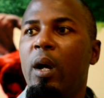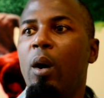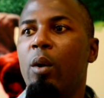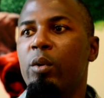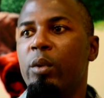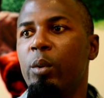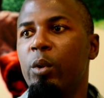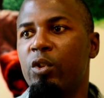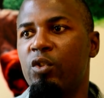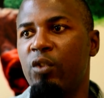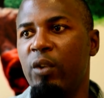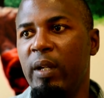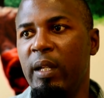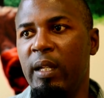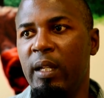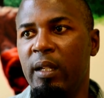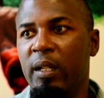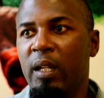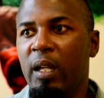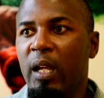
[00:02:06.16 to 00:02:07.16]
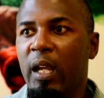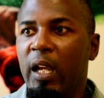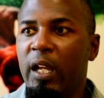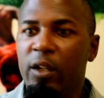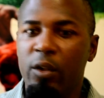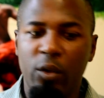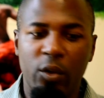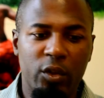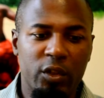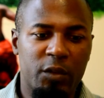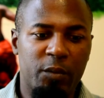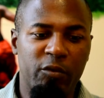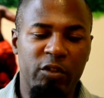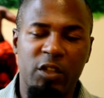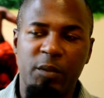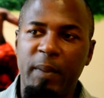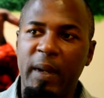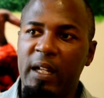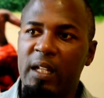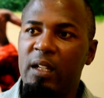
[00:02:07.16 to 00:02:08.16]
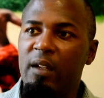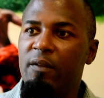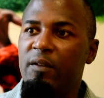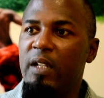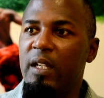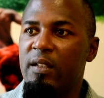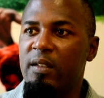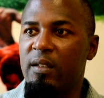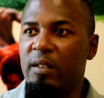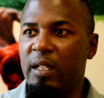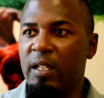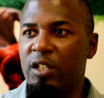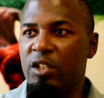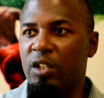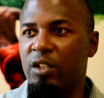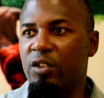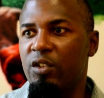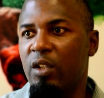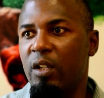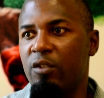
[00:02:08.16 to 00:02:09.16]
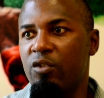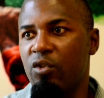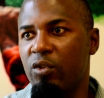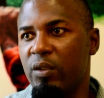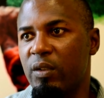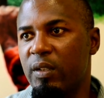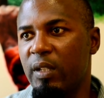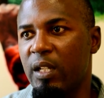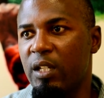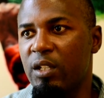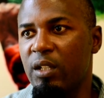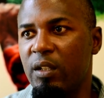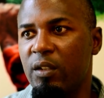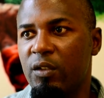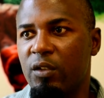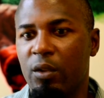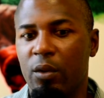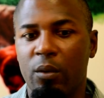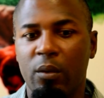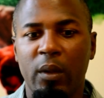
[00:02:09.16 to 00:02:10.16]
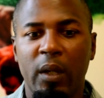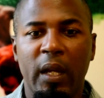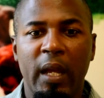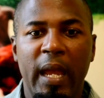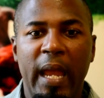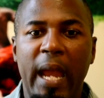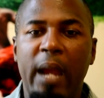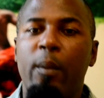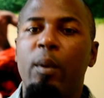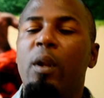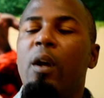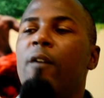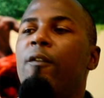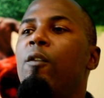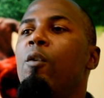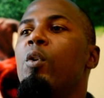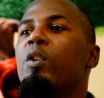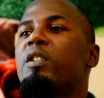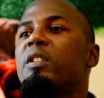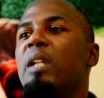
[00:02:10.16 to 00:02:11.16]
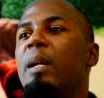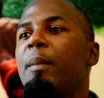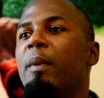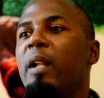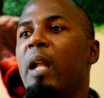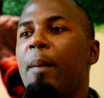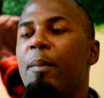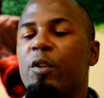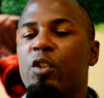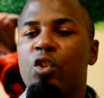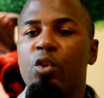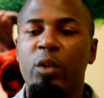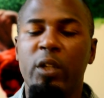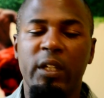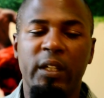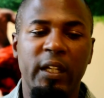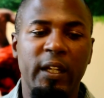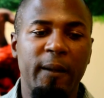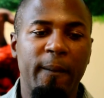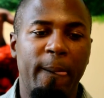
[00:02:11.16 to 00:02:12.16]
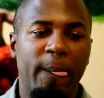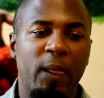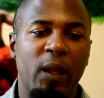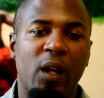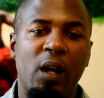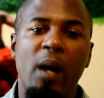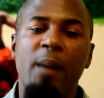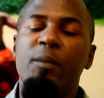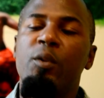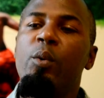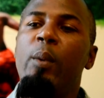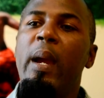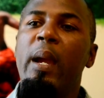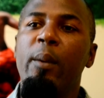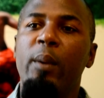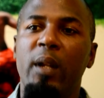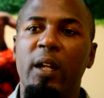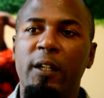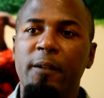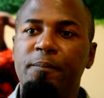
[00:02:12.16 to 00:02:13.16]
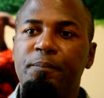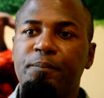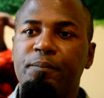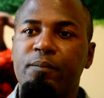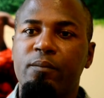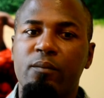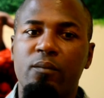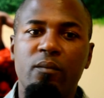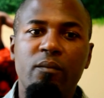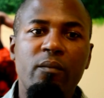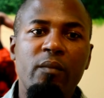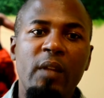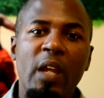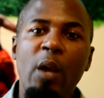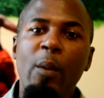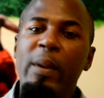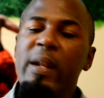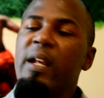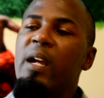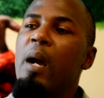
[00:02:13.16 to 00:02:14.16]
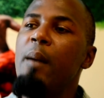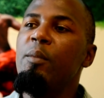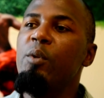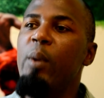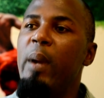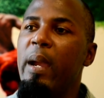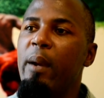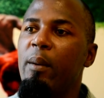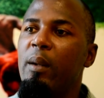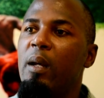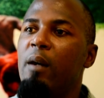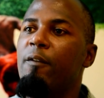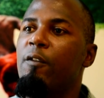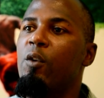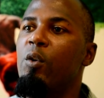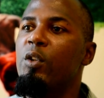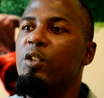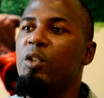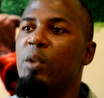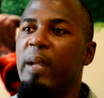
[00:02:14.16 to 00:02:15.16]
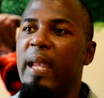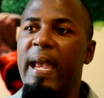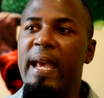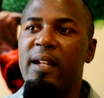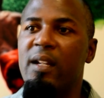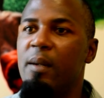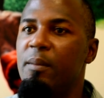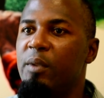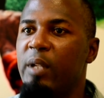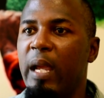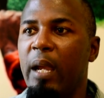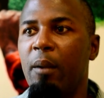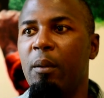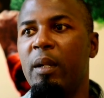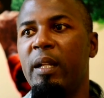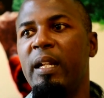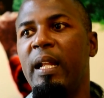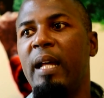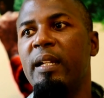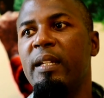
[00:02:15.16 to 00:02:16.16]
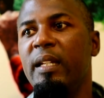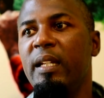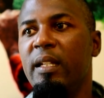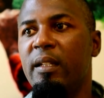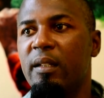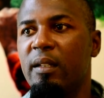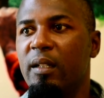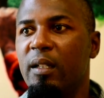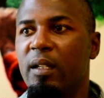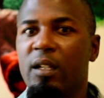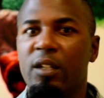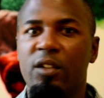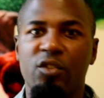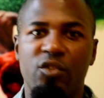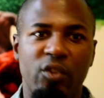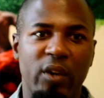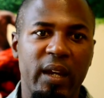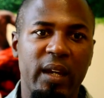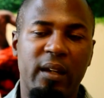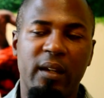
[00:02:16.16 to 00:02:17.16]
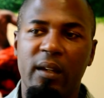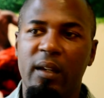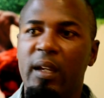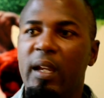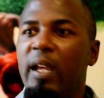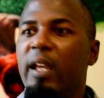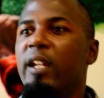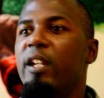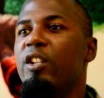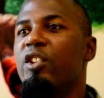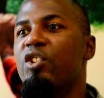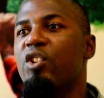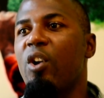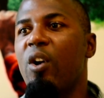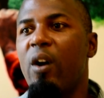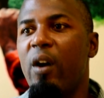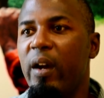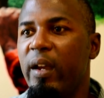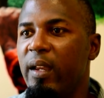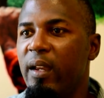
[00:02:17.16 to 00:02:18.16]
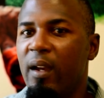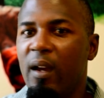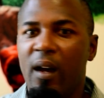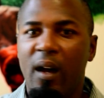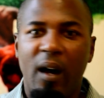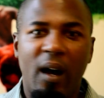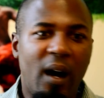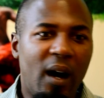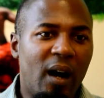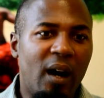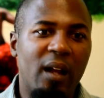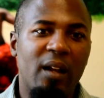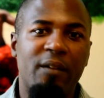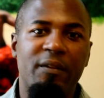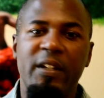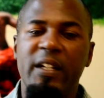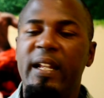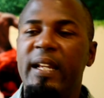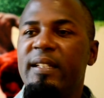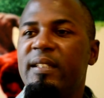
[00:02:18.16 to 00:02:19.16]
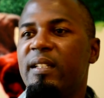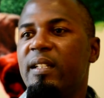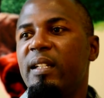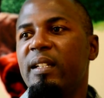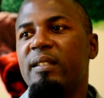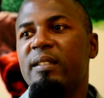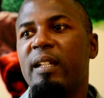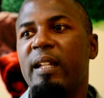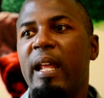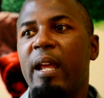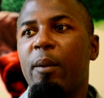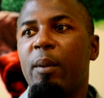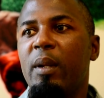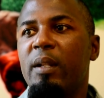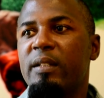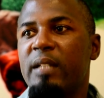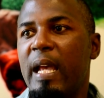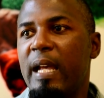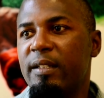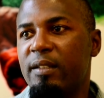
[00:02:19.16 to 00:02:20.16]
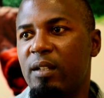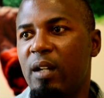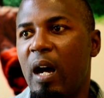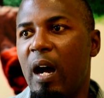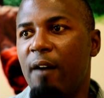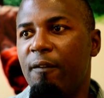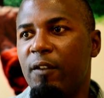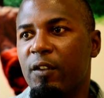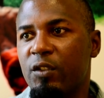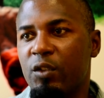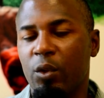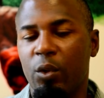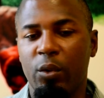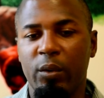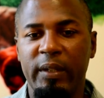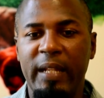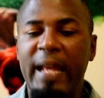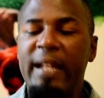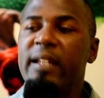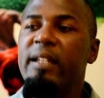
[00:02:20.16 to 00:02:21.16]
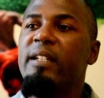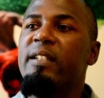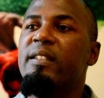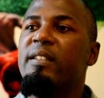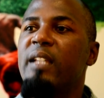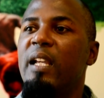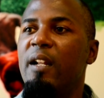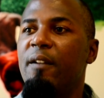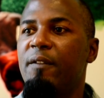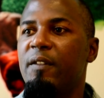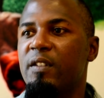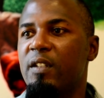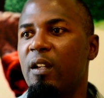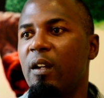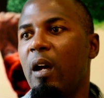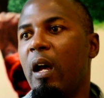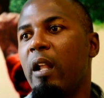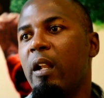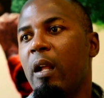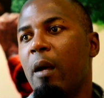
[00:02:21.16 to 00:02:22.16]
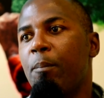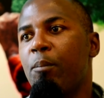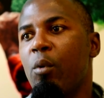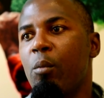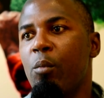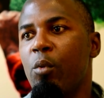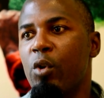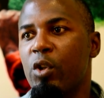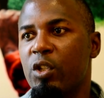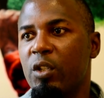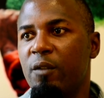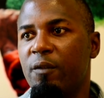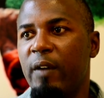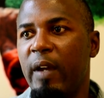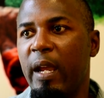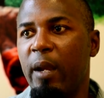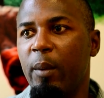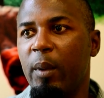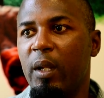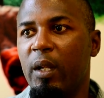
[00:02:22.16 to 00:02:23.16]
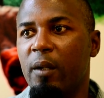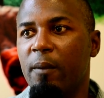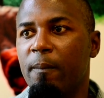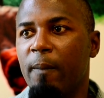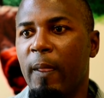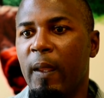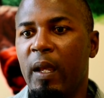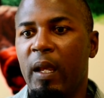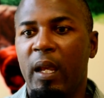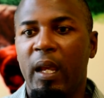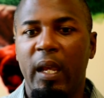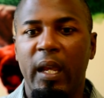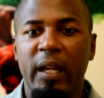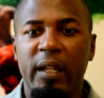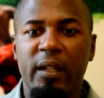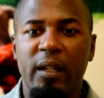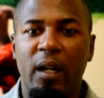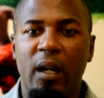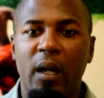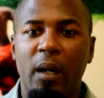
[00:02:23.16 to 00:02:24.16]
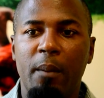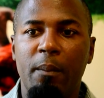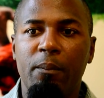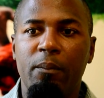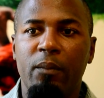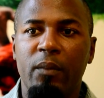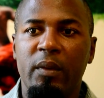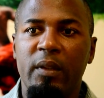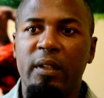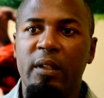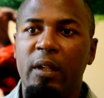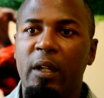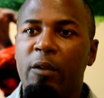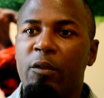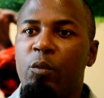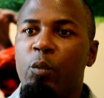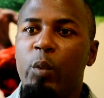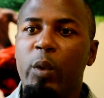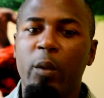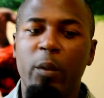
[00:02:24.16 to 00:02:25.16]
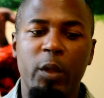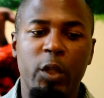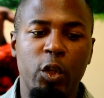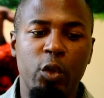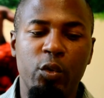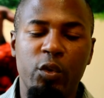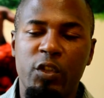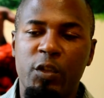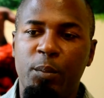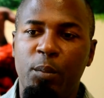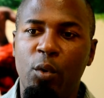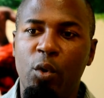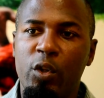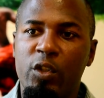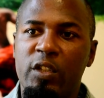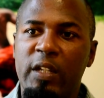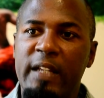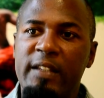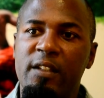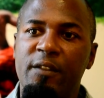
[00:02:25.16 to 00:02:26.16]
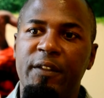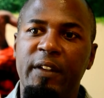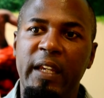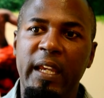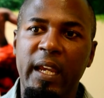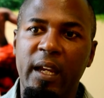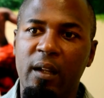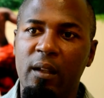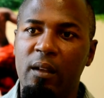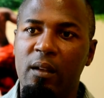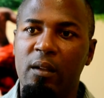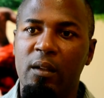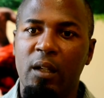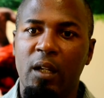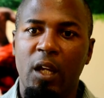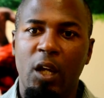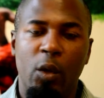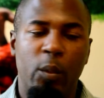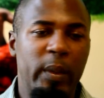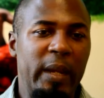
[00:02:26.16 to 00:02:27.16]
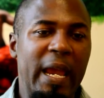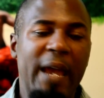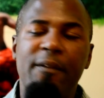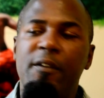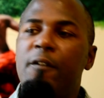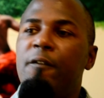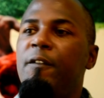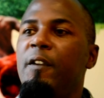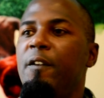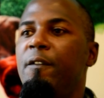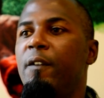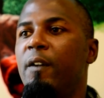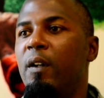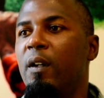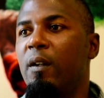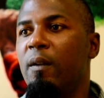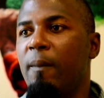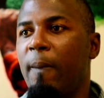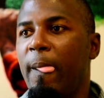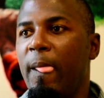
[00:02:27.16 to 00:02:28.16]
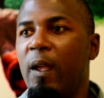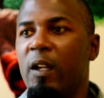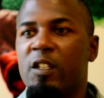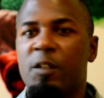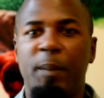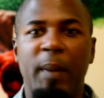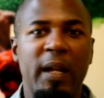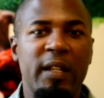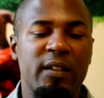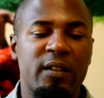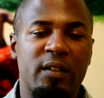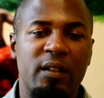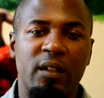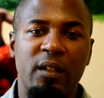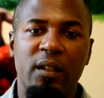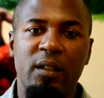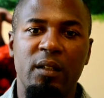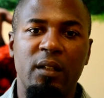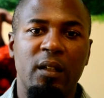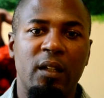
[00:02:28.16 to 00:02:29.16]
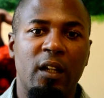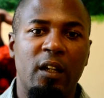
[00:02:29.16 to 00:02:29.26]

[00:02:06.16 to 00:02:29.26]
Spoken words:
outdoor training in those respective destinations or jurisdictions. So Anguilla affords them an opportunity to come to Anguilla. And when they come to Anguilla, of course, you can't come to Anguilla and not eat, drink, and enjoy all of the niceties that Anguilla has to offer. So that in itself is a promotion for Anguilla. And we will use sports as a vehicle. We have the FIFA-sponsored